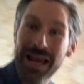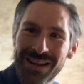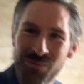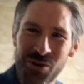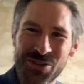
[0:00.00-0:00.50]

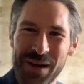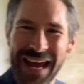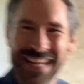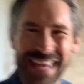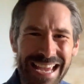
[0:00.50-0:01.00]
watch my
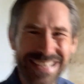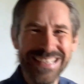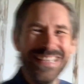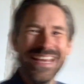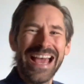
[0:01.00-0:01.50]
head again.
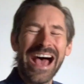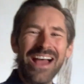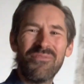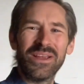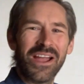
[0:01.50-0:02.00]

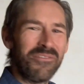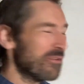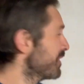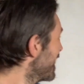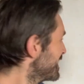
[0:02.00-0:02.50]
If we go
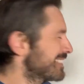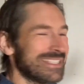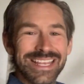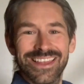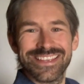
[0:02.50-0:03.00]
through, that's
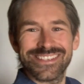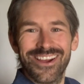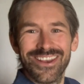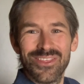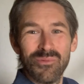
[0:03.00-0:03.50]
the other
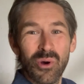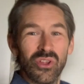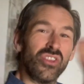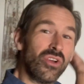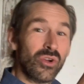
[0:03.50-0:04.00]
side of the wall,
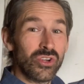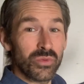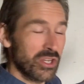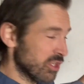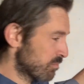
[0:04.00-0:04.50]
so of course
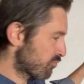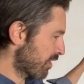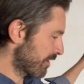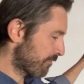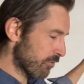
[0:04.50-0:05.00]
we could
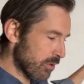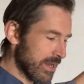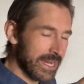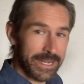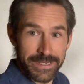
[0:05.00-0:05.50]
break through
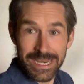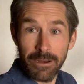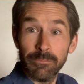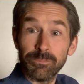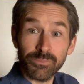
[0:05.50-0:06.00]
here.
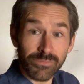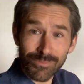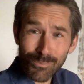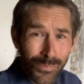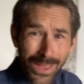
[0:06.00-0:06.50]
Now,
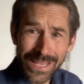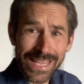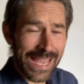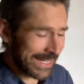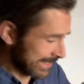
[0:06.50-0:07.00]

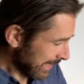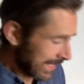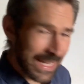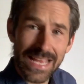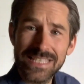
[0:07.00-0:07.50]
again,
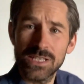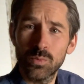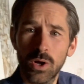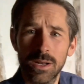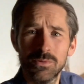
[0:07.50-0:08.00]
this is
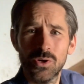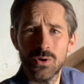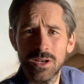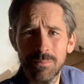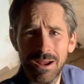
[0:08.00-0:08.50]
what I'm
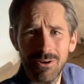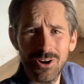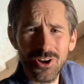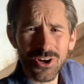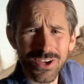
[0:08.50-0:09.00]
talking about.
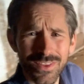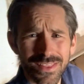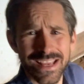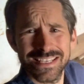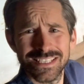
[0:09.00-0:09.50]
Look at
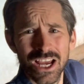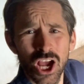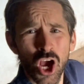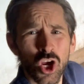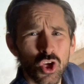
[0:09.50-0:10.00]
this
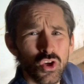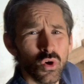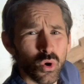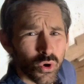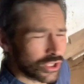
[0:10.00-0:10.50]

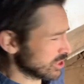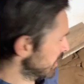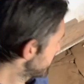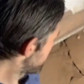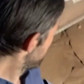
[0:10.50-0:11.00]

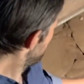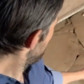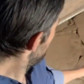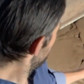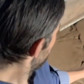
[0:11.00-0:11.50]
gorgeous
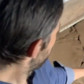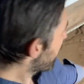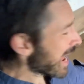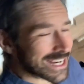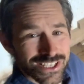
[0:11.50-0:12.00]

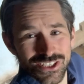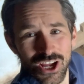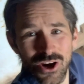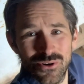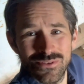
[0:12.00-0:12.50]

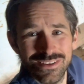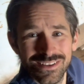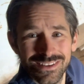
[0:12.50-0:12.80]
flagstone